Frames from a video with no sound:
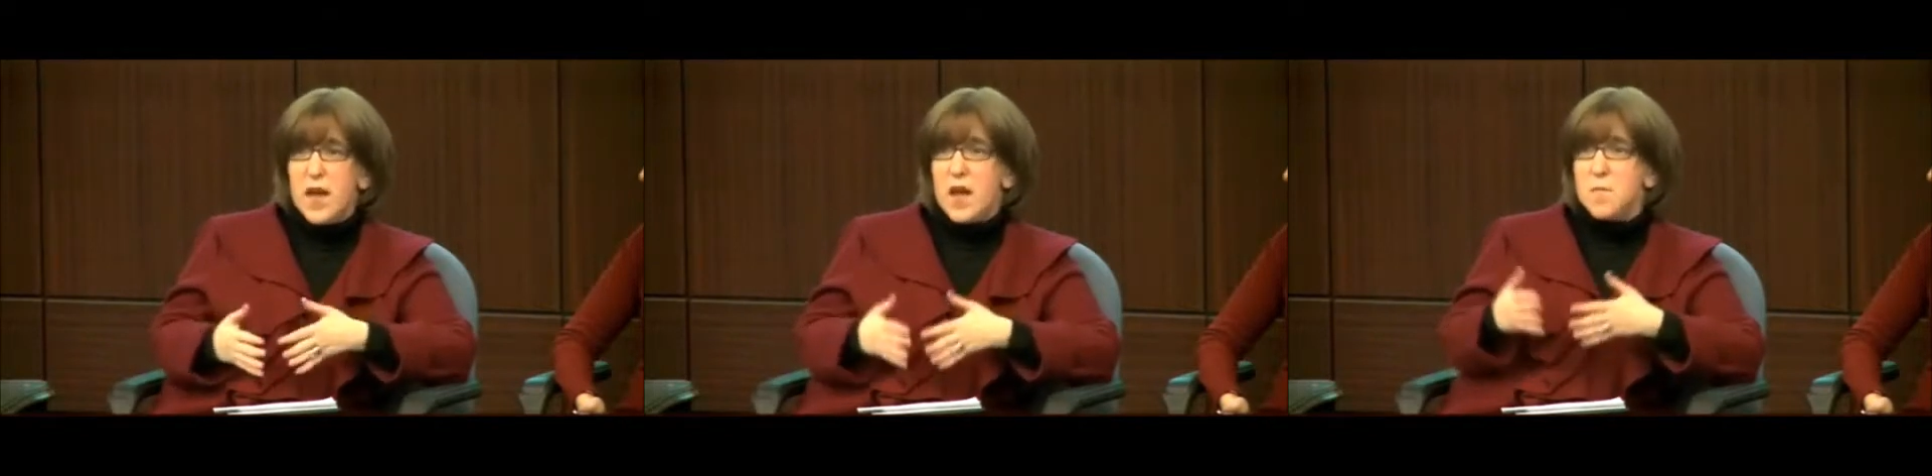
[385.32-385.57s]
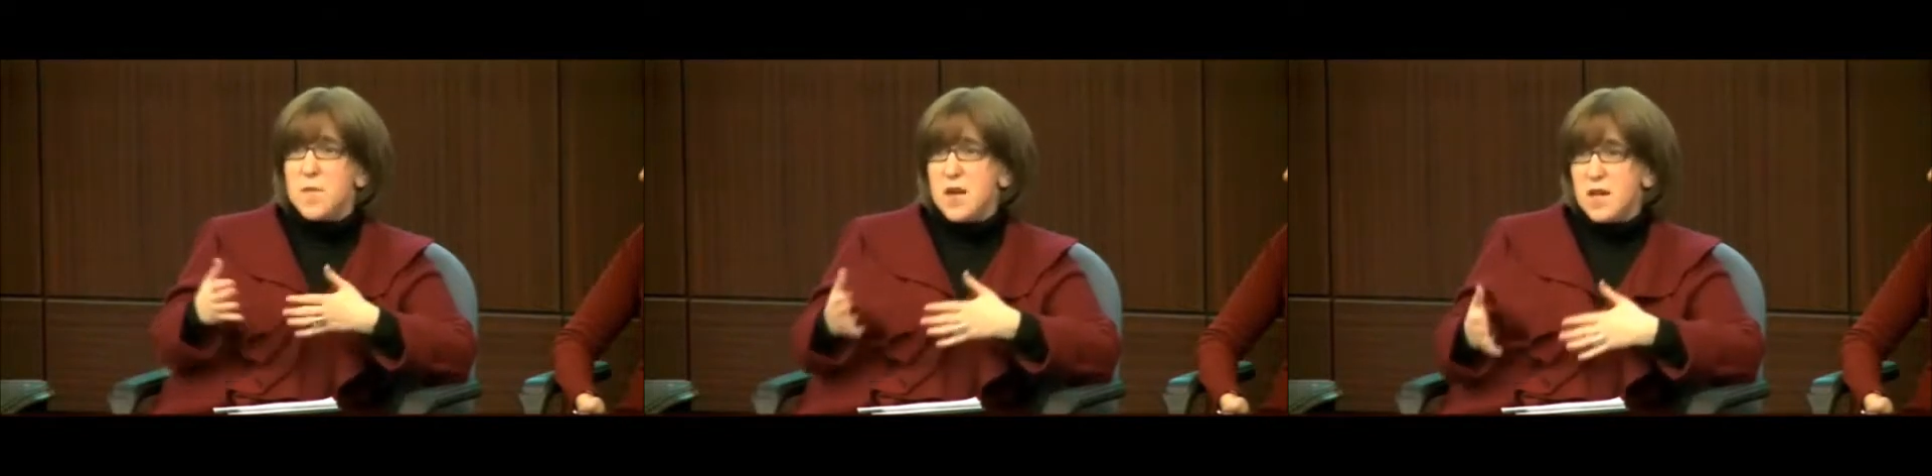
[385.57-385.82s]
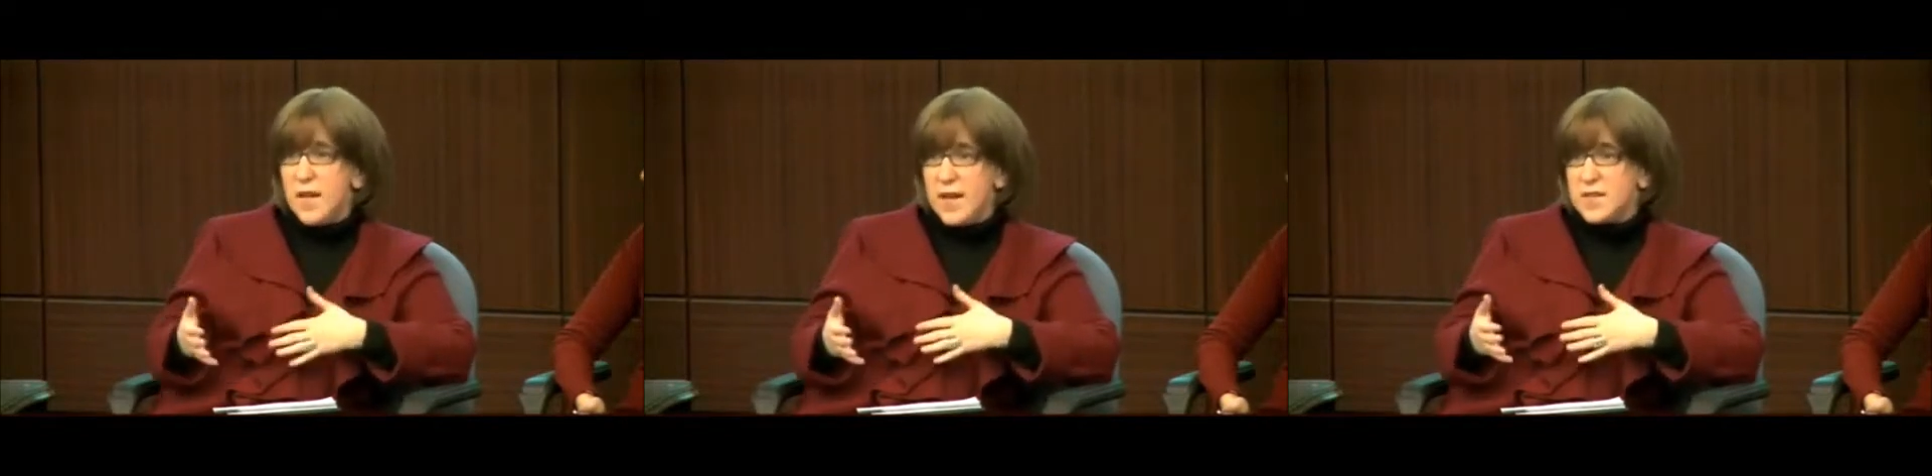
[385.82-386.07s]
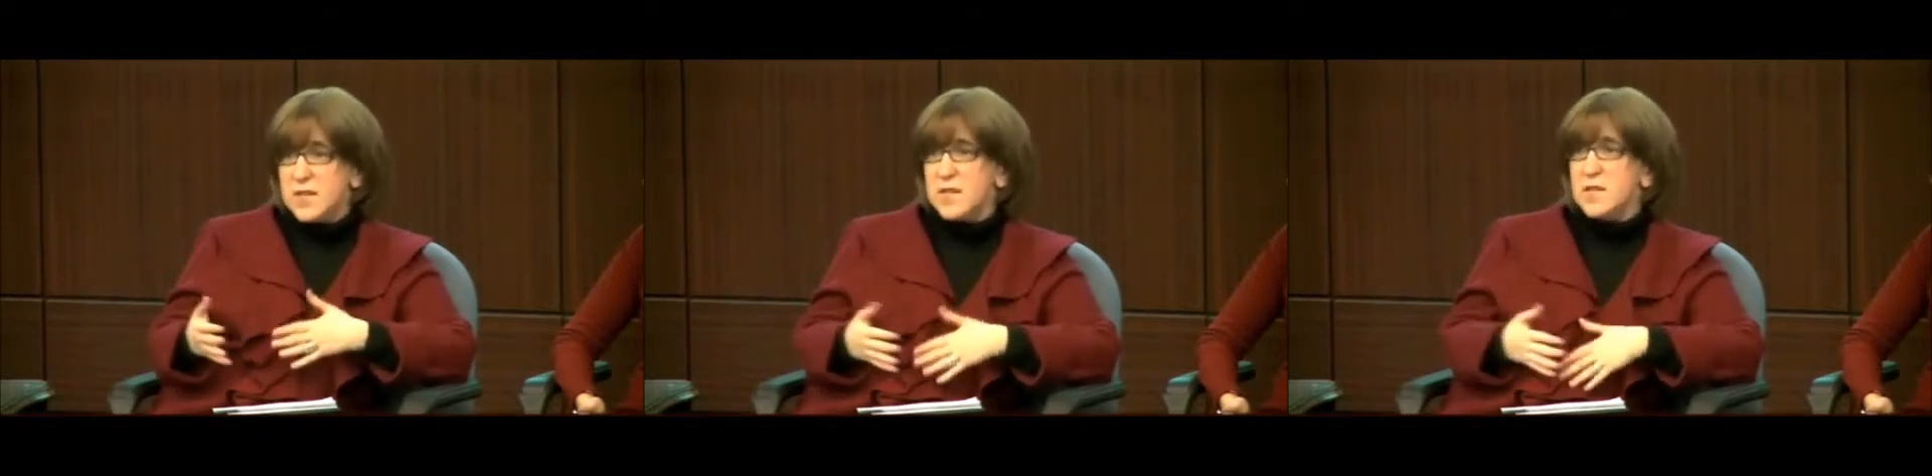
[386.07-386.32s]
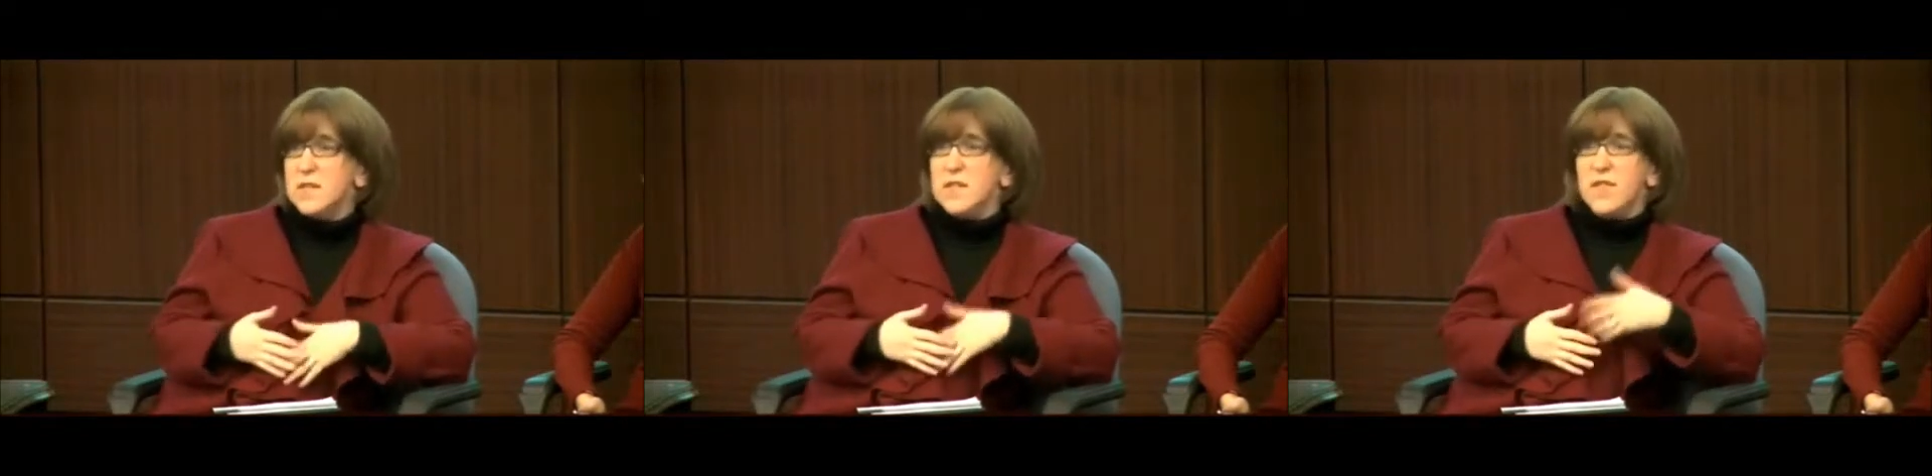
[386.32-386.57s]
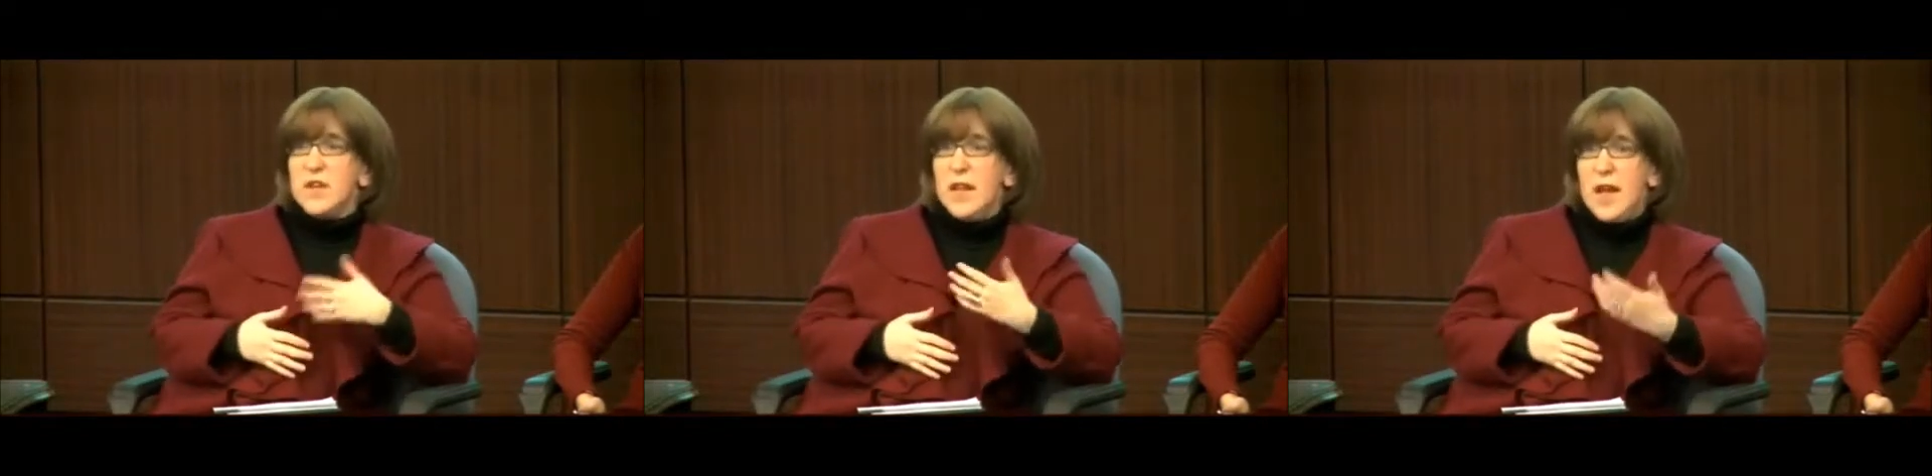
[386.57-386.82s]
AP classes,
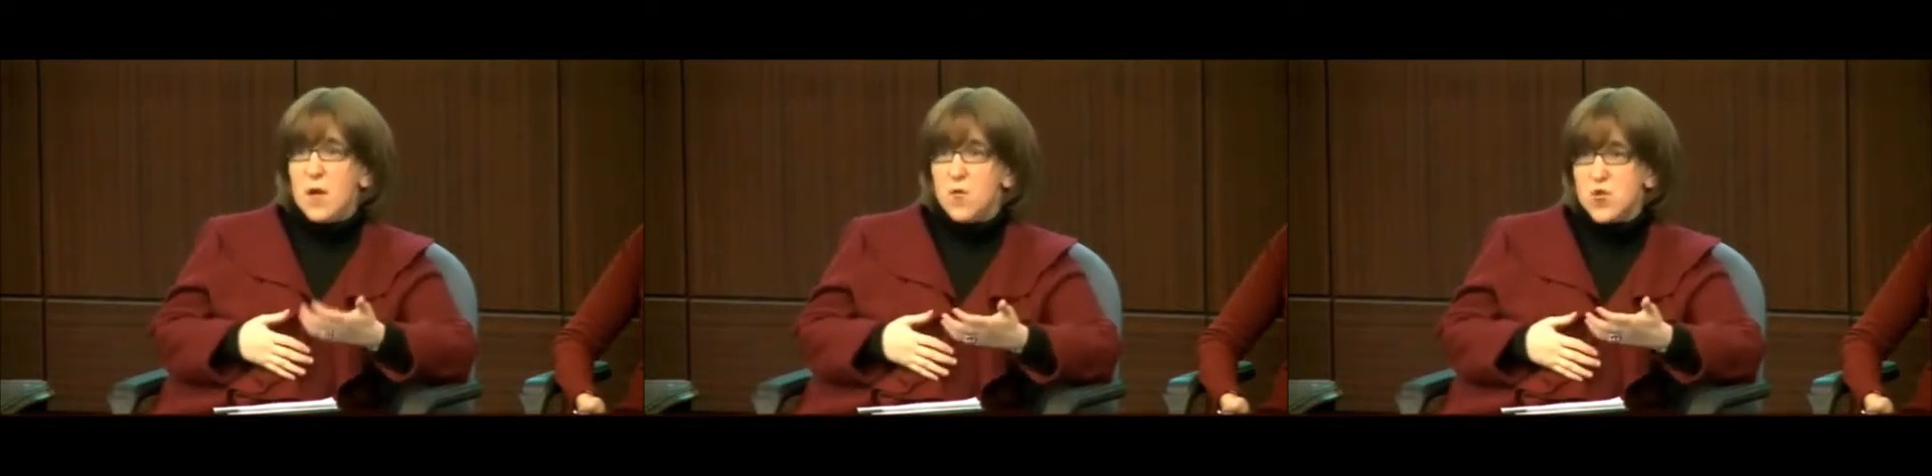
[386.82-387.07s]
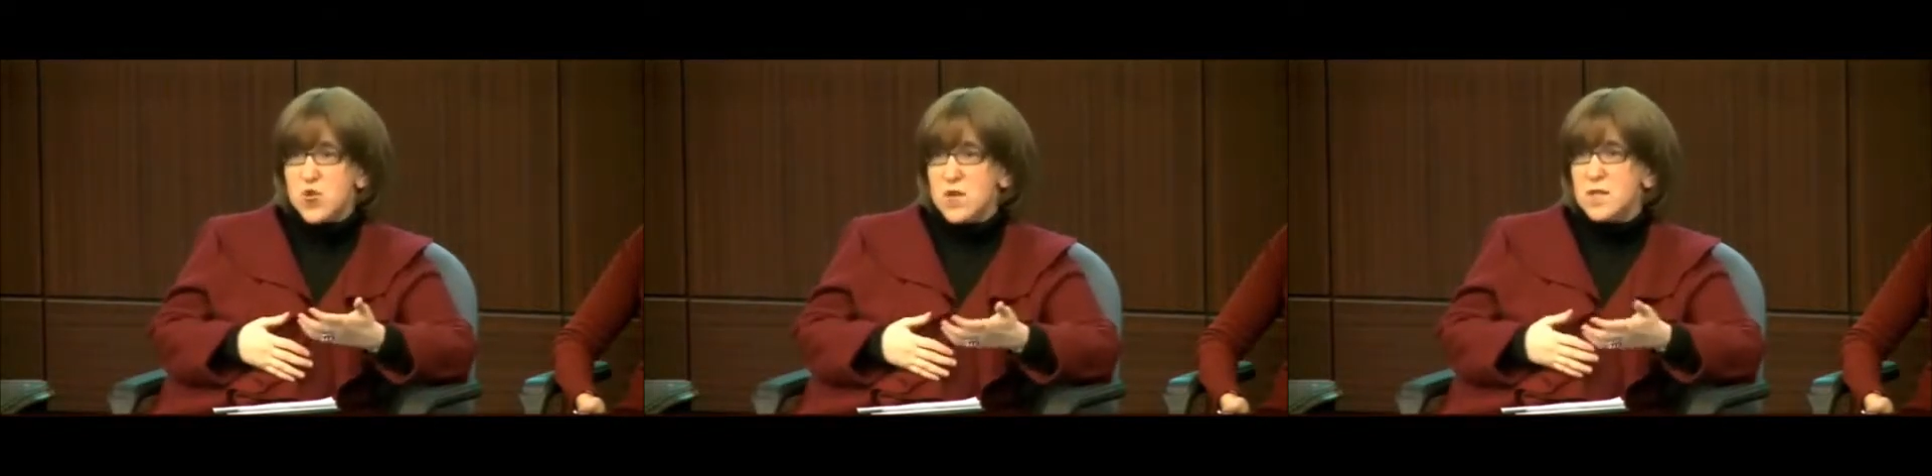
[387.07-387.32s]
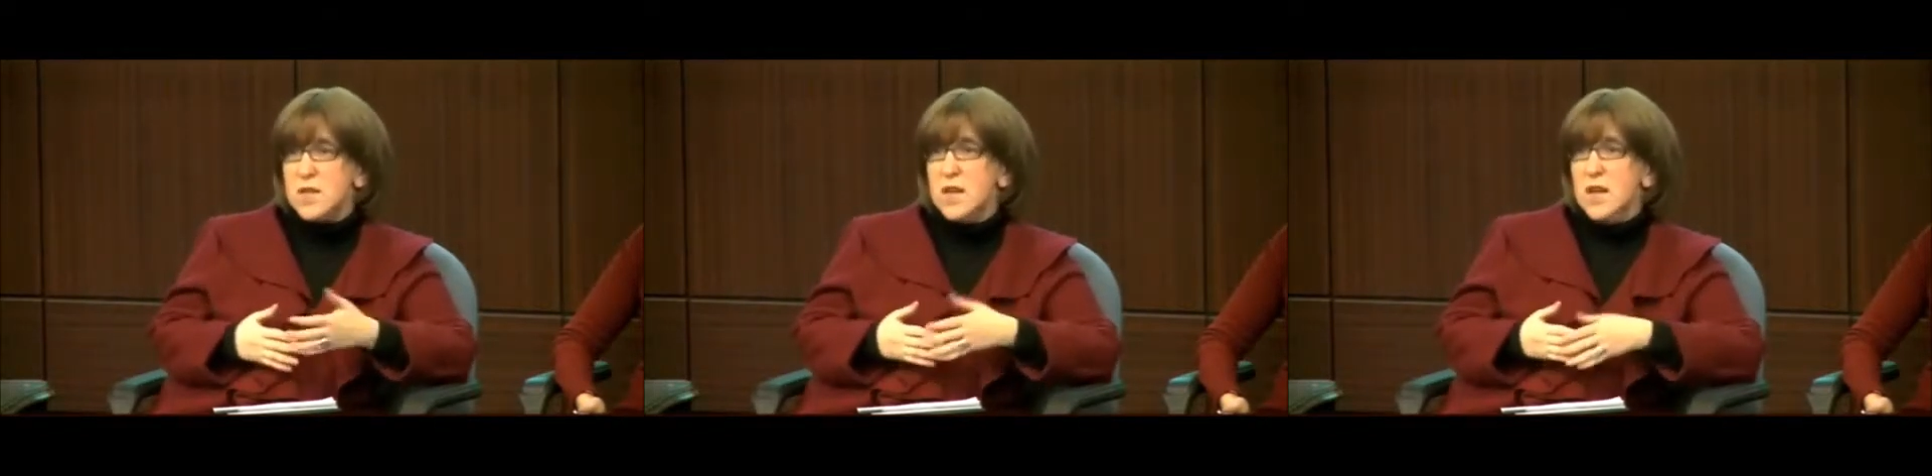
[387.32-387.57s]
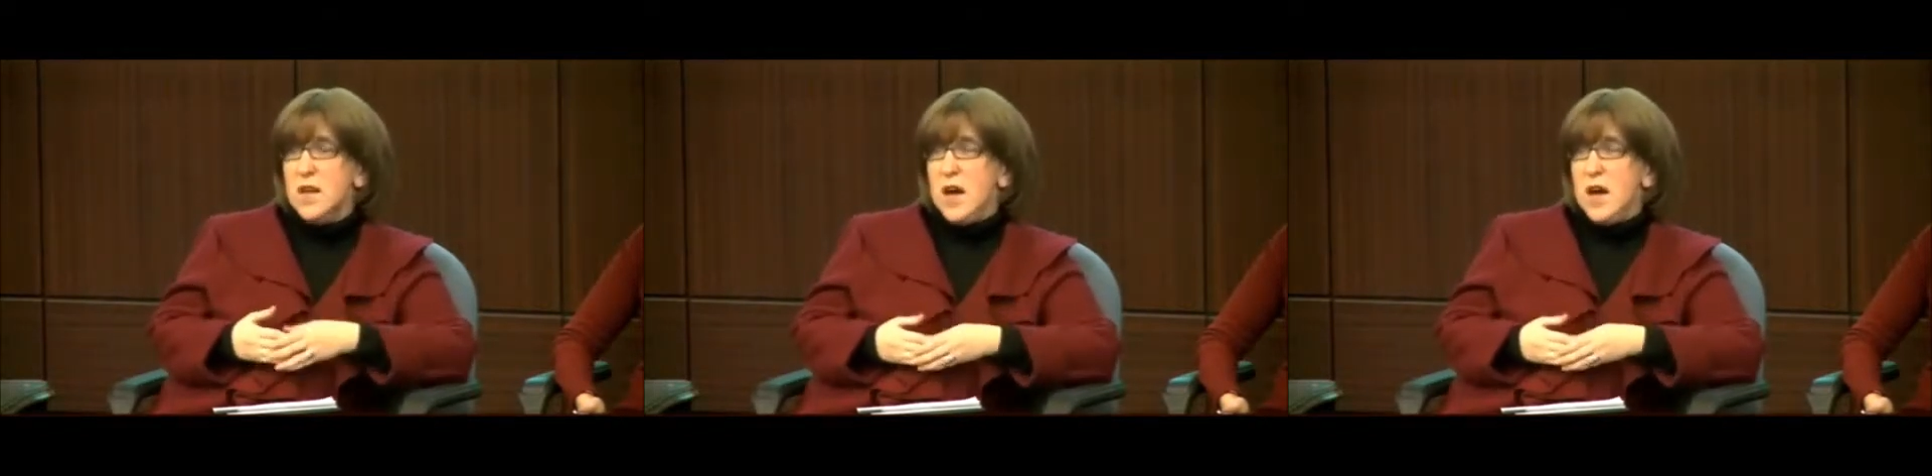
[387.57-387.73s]
different languages,